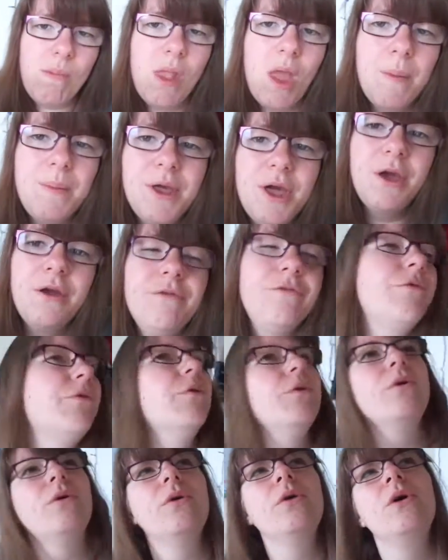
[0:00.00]
I've been going
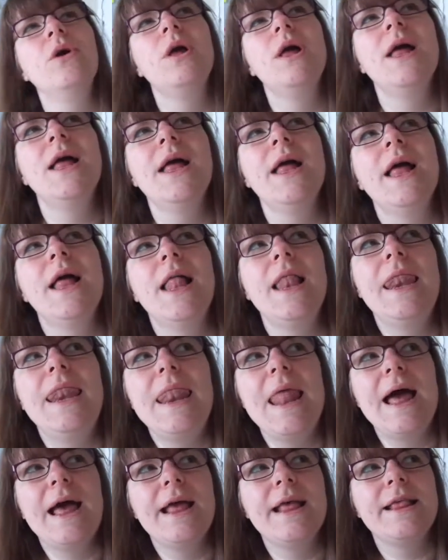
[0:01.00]
for
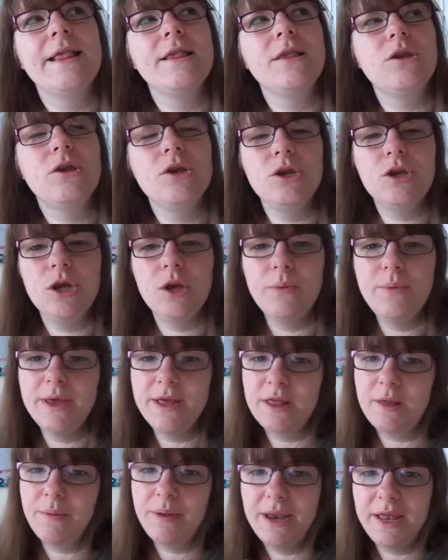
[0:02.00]
last 2
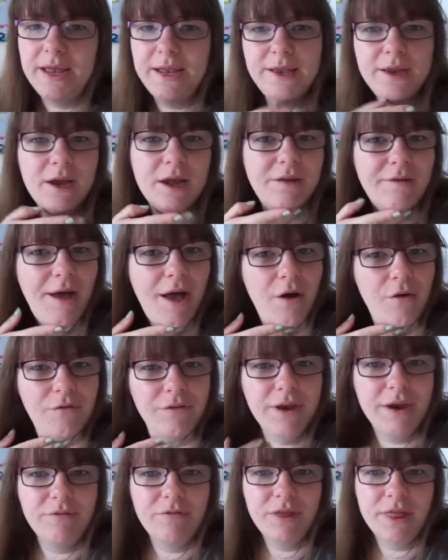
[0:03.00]
weeks. I've been eating kind of
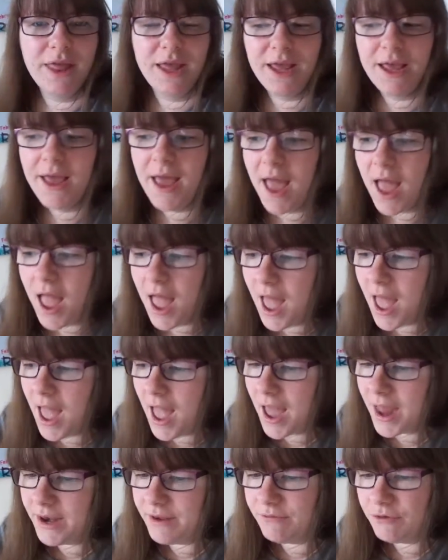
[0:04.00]
healthy and everything,
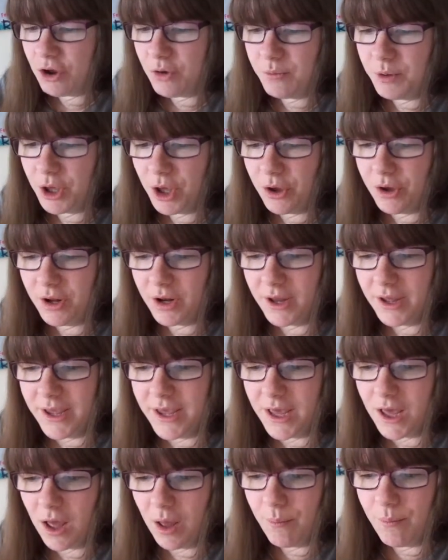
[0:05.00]
and even though I've been going
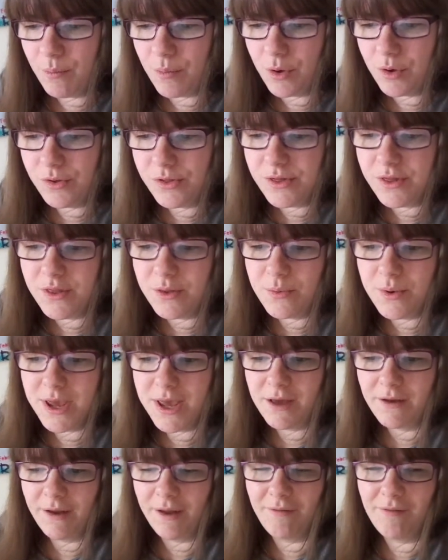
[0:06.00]
like most of the
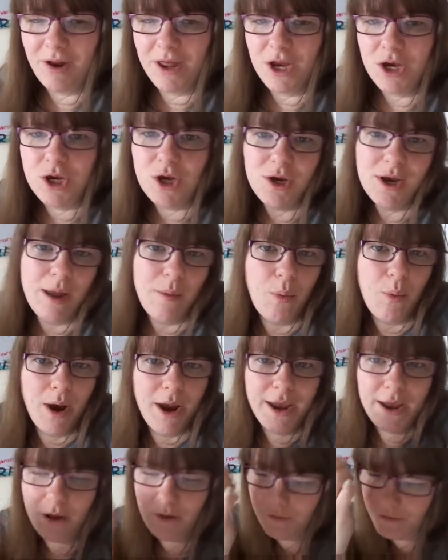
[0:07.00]
week, I have like 2 day
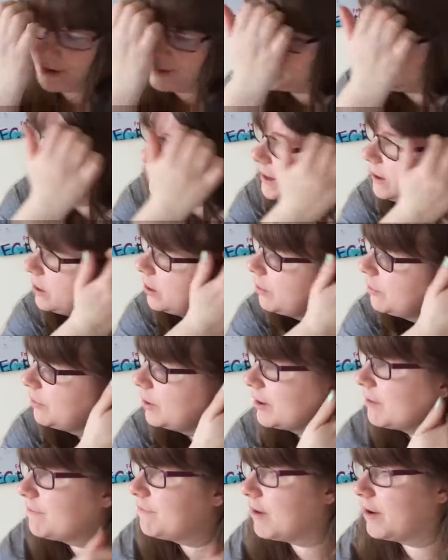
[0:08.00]
break. Obviously I go
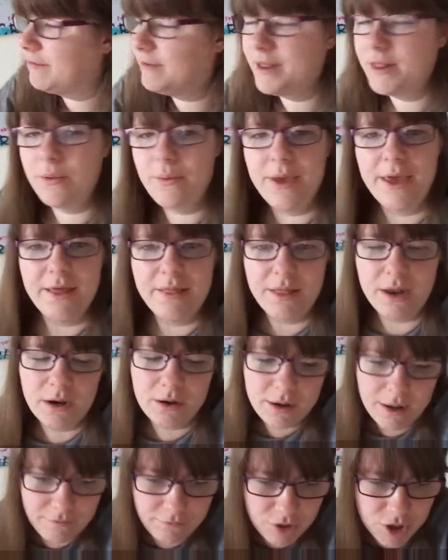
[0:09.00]
like 5 days a week and then
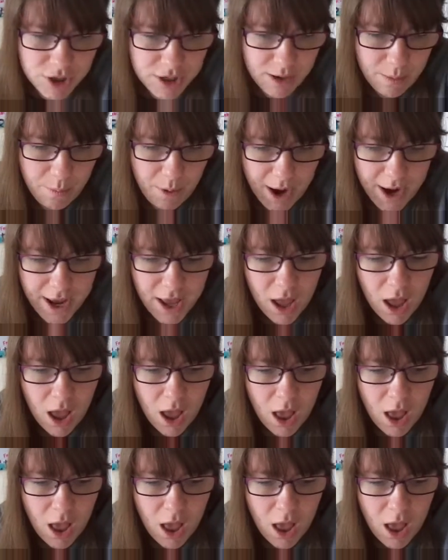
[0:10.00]
have a 2 day break.